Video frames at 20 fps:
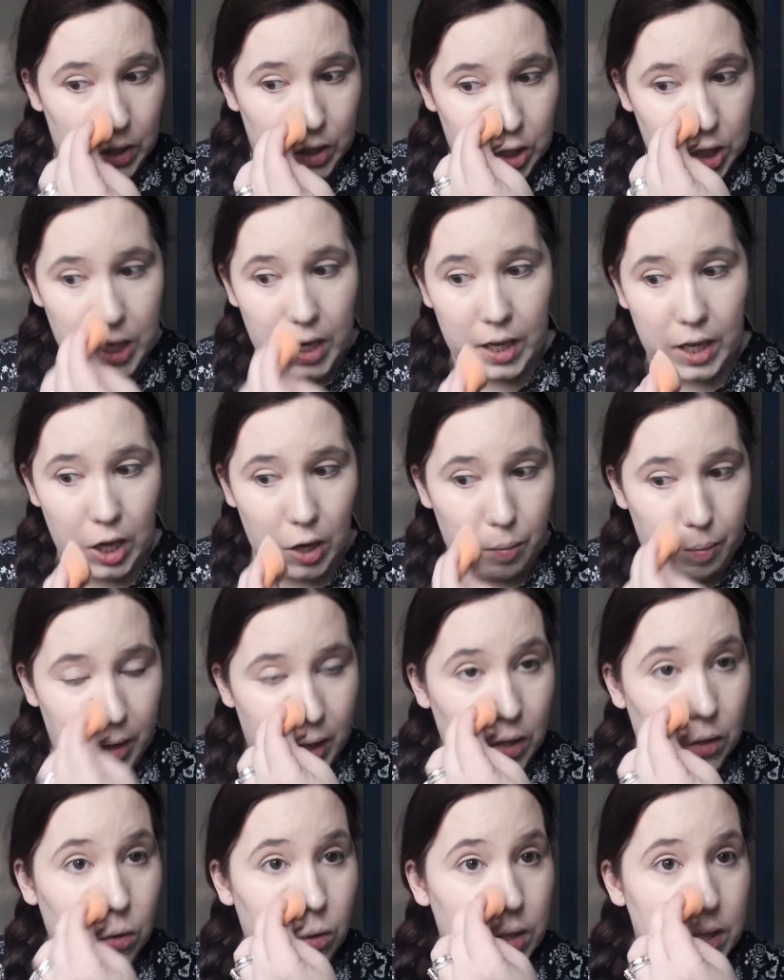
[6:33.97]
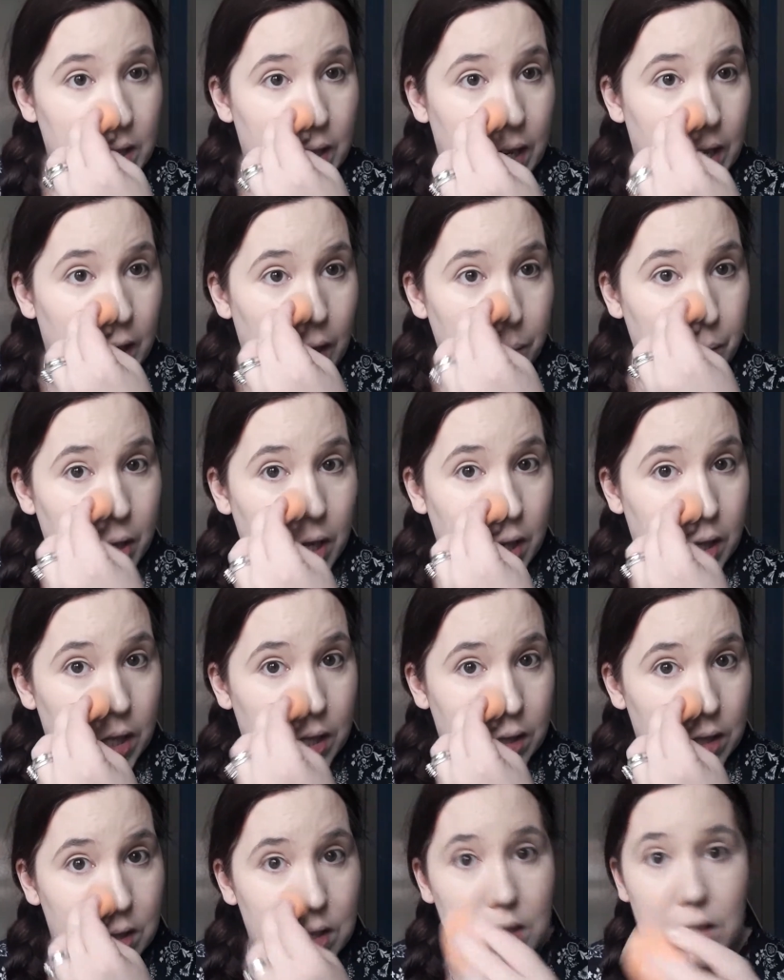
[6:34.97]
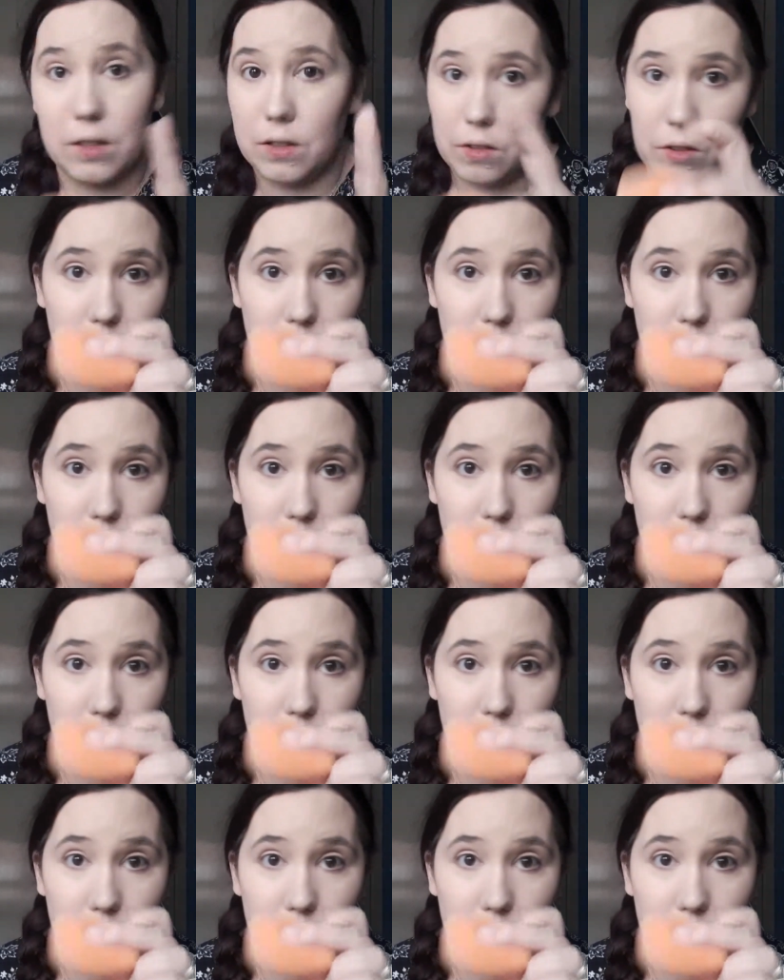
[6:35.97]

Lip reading: check out my nose area, because